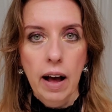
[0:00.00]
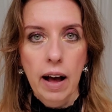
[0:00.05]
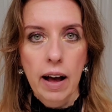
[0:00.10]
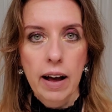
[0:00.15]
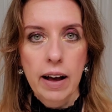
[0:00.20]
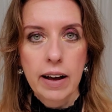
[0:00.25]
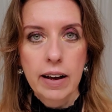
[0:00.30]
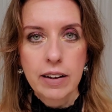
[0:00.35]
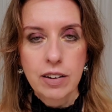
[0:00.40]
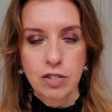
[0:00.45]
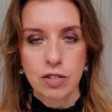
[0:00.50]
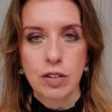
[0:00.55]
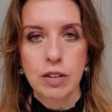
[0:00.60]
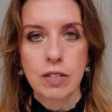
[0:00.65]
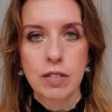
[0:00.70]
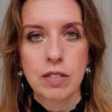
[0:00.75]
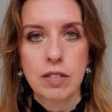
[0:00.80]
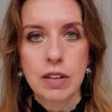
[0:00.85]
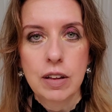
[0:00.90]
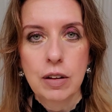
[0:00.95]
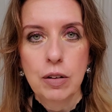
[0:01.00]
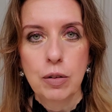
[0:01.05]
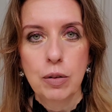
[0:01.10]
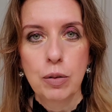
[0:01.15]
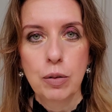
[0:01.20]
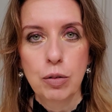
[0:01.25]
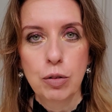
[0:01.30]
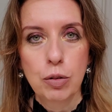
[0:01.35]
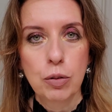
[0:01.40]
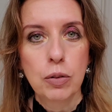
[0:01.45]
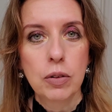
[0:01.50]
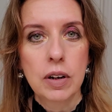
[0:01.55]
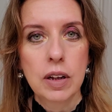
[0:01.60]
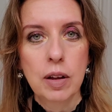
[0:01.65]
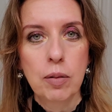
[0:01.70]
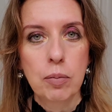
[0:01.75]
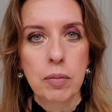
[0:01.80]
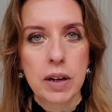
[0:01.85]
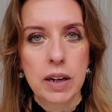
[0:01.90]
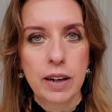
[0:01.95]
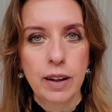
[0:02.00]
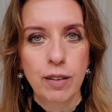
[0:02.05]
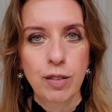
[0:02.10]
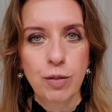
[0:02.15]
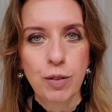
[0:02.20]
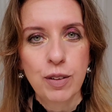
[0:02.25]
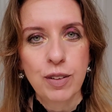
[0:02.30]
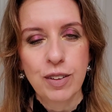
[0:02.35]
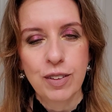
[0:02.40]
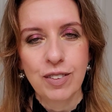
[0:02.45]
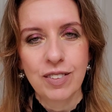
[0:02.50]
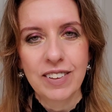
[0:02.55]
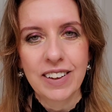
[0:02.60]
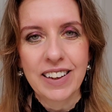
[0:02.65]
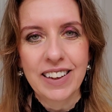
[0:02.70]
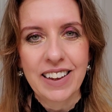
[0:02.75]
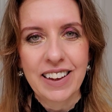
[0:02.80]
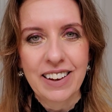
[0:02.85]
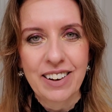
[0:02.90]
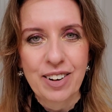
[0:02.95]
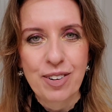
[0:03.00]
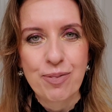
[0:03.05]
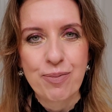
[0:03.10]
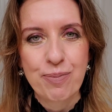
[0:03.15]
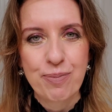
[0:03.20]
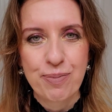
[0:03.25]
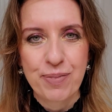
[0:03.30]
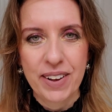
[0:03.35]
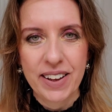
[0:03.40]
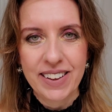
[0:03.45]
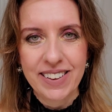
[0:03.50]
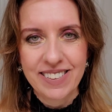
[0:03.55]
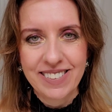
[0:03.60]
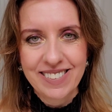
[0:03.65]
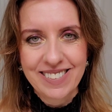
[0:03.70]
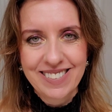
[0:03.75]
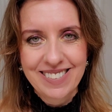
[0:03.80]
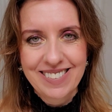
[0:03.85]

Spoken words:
I shall see you soon in my next video. Take care. Bye.